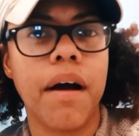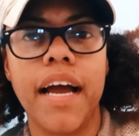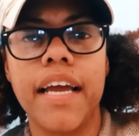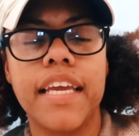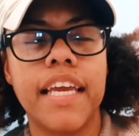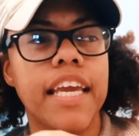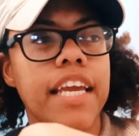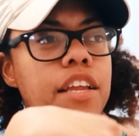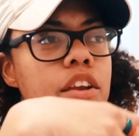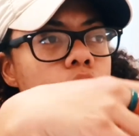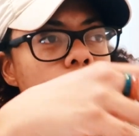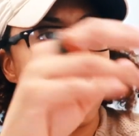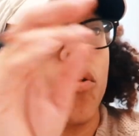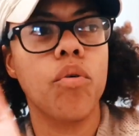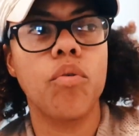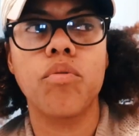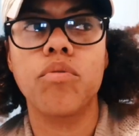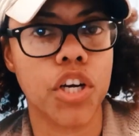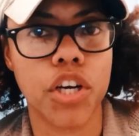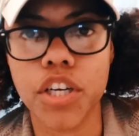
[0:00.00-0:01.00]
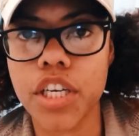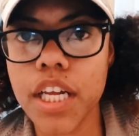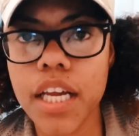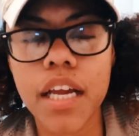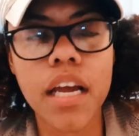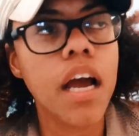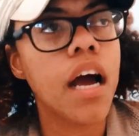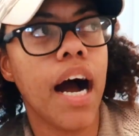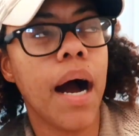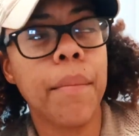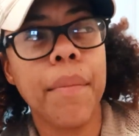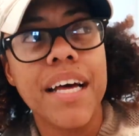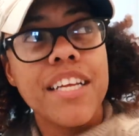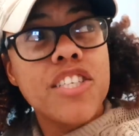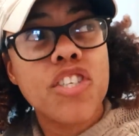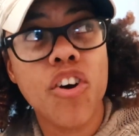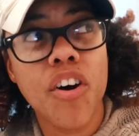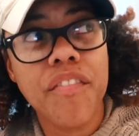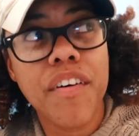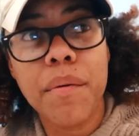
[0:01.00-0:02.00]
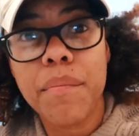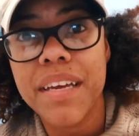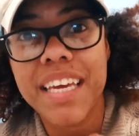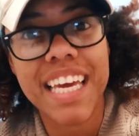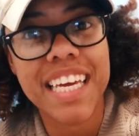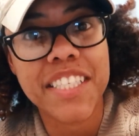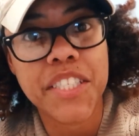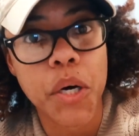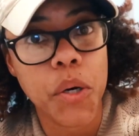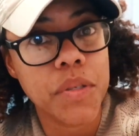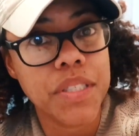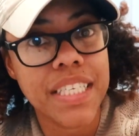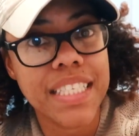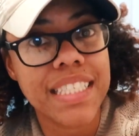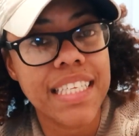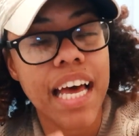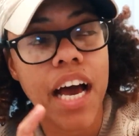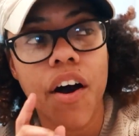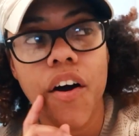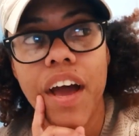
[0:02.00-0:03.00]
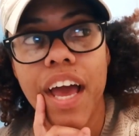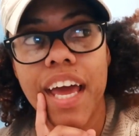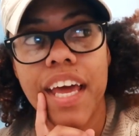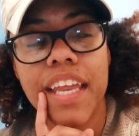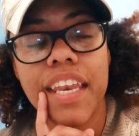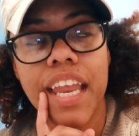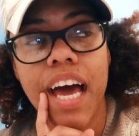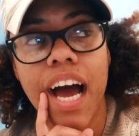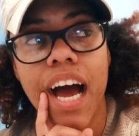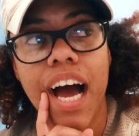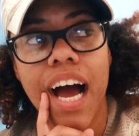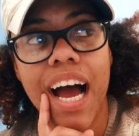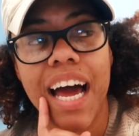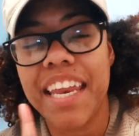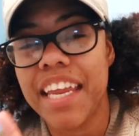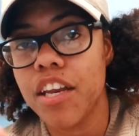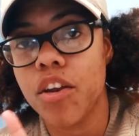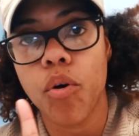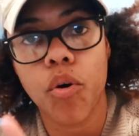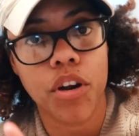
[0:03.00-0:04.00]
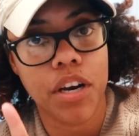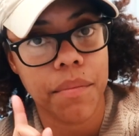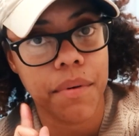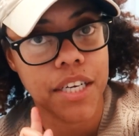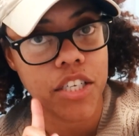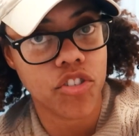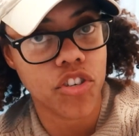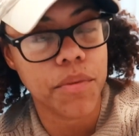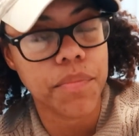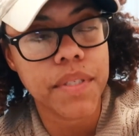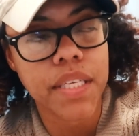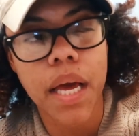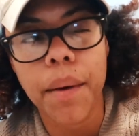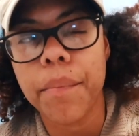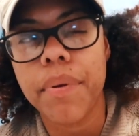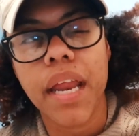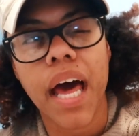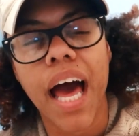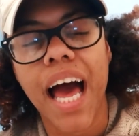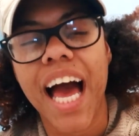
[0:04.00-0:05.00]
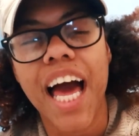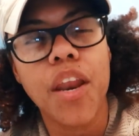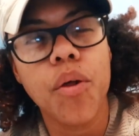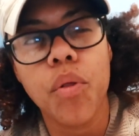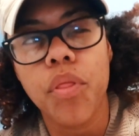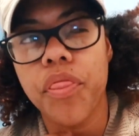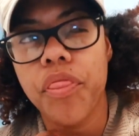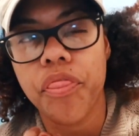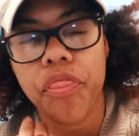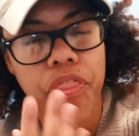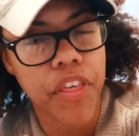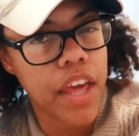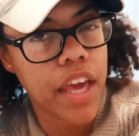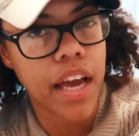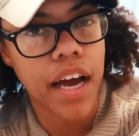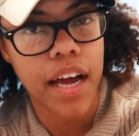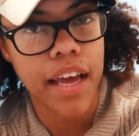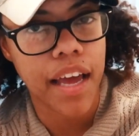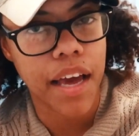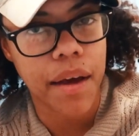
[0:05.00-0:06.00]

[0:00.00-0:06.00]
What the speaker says: my keto journey. I'm not sure if I'm in ketosis now, and I didn't order my strips yet, but I don't think I